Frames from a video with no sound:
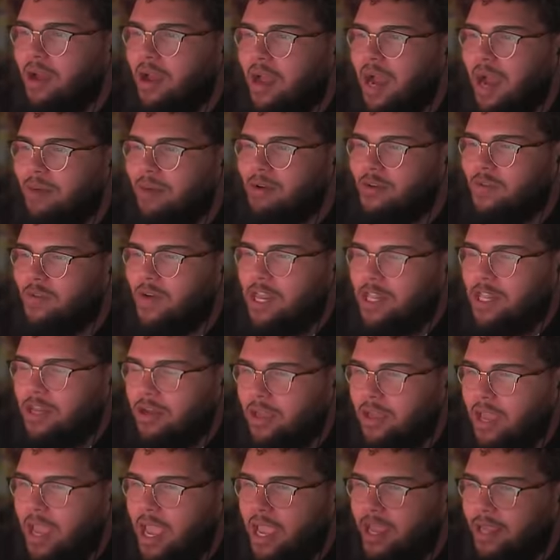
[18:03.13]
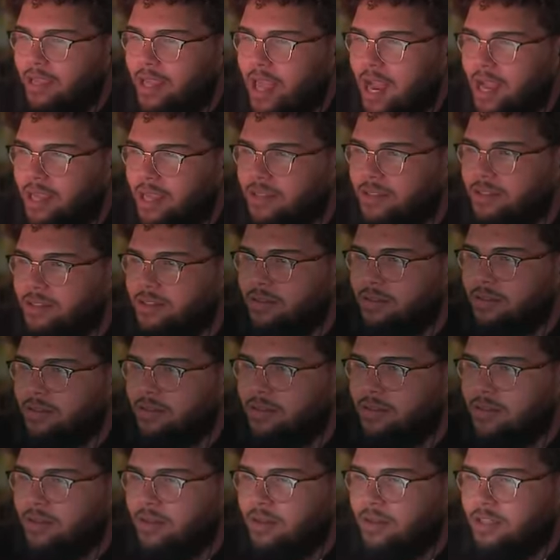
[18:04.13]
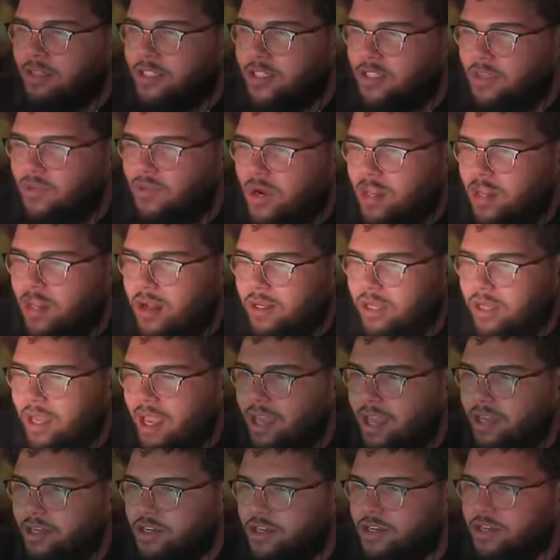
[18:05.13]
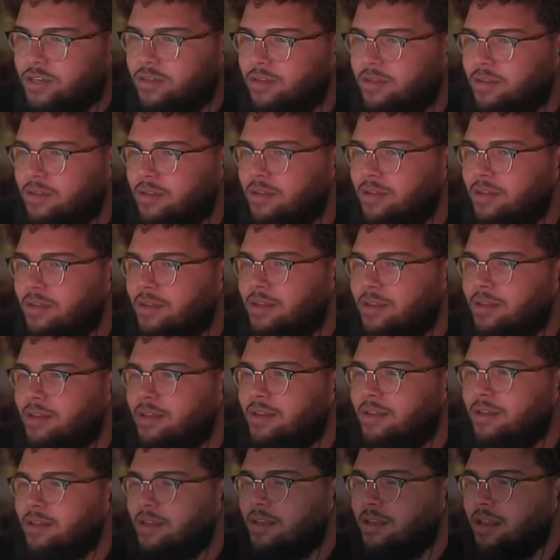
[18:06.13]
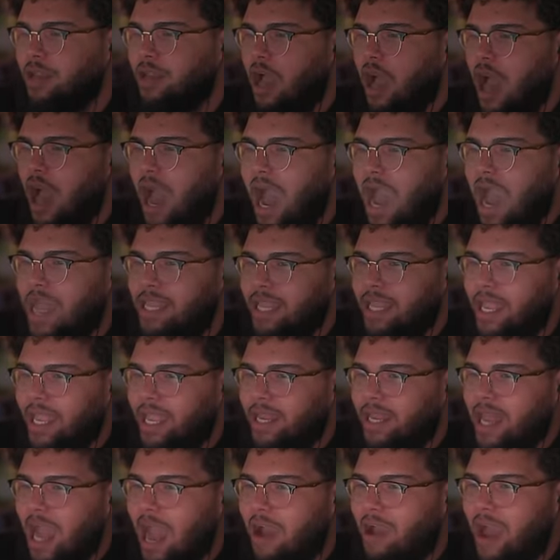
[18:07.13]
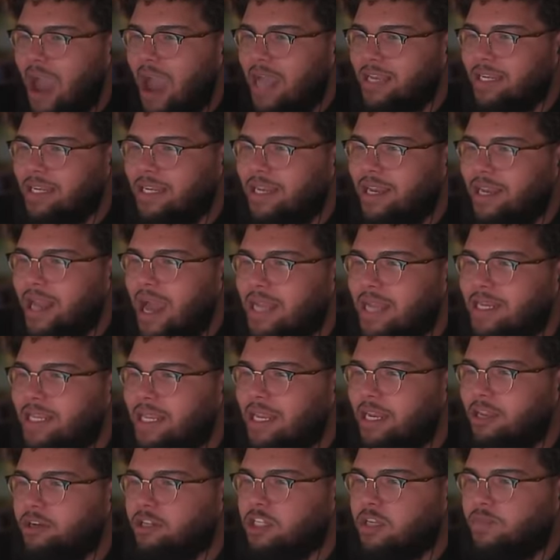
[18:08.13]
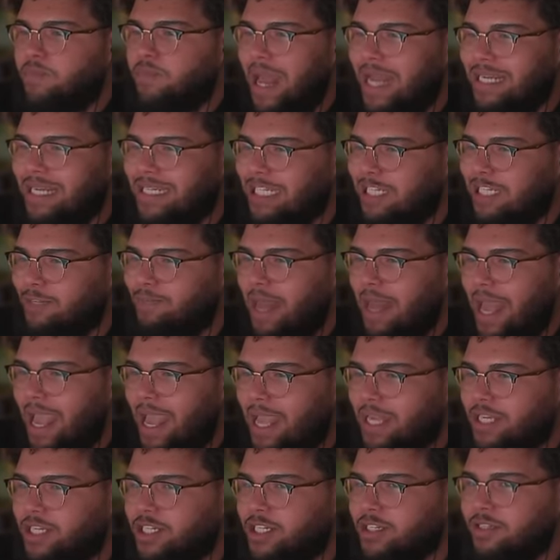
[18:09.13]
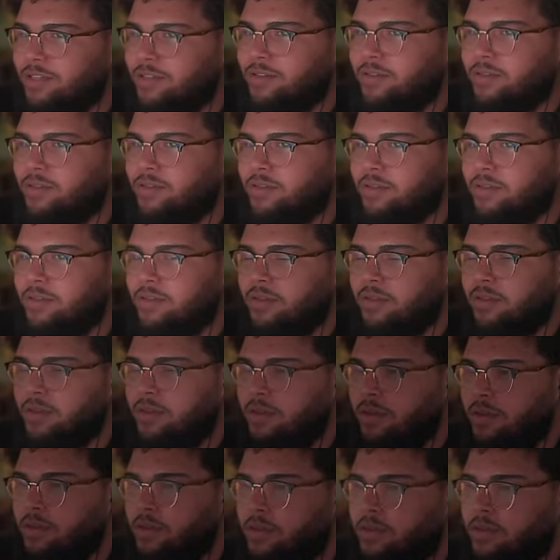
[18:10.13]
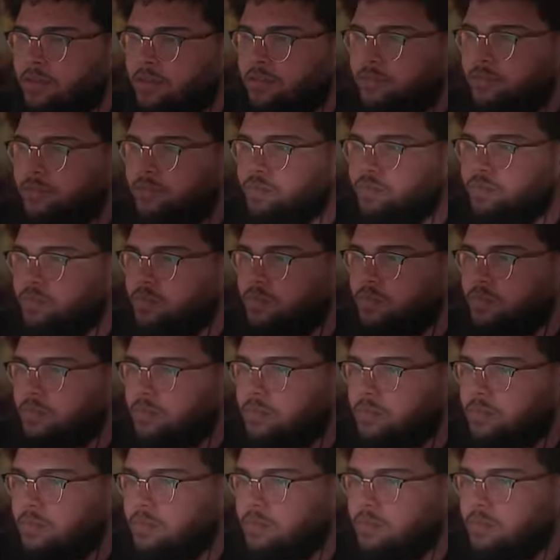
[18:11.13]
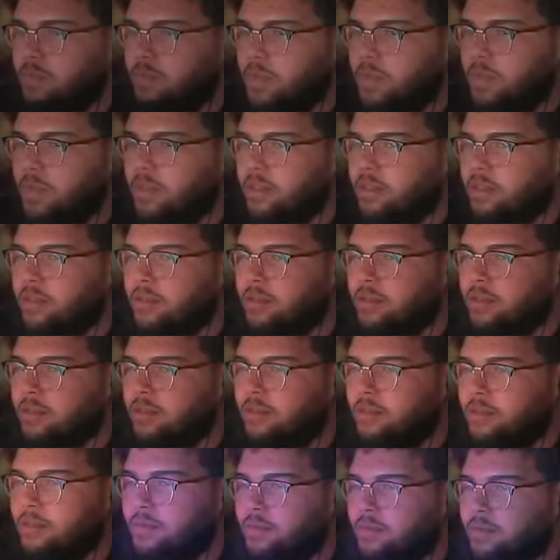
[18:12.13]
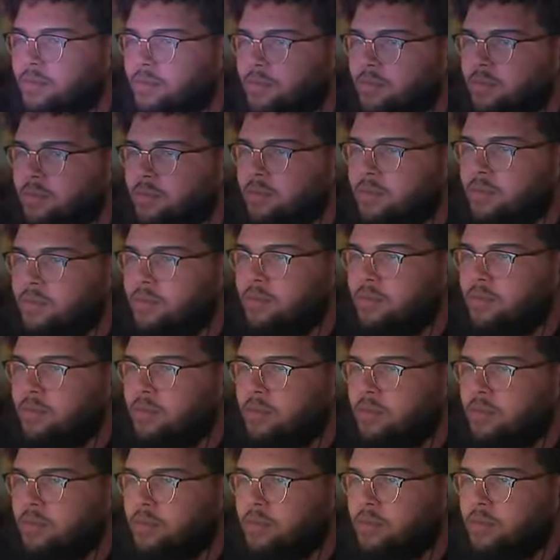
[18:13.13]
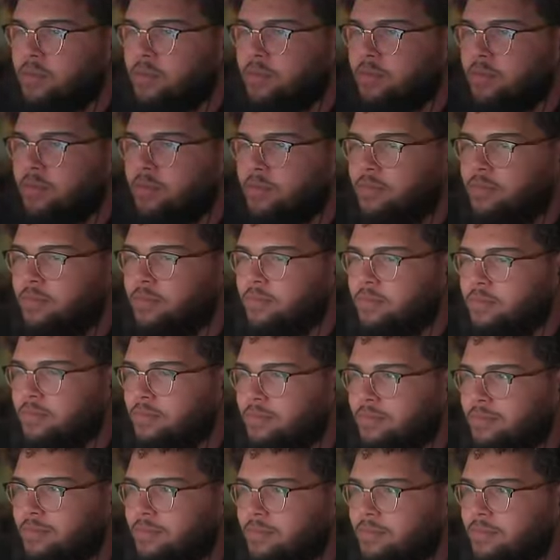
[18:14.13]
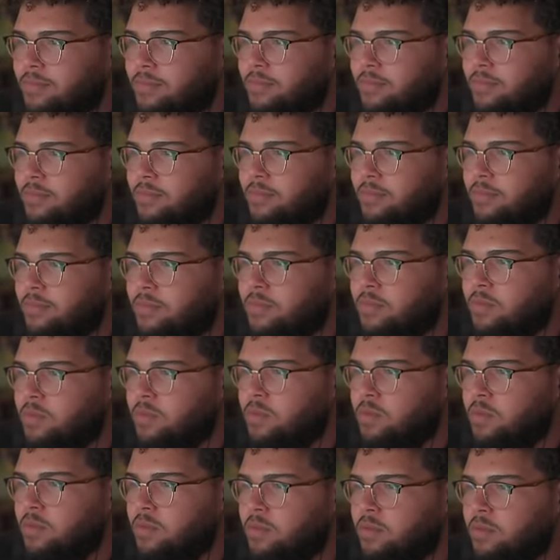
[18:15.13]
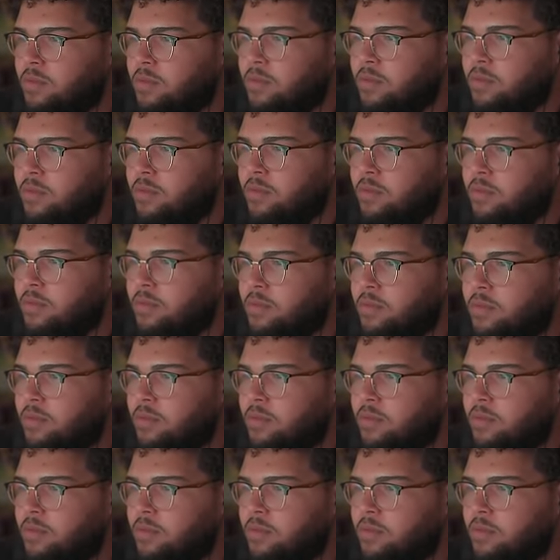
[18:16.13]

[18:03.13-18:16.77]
to run. Hey, guys. Water. Just run along Go the edge. Swim, bro. You can swim, right? I did. I, I, did. I did a little splashy splash. Bro, brother, we're called a wet jump. Nah, I want some do The what? what you said?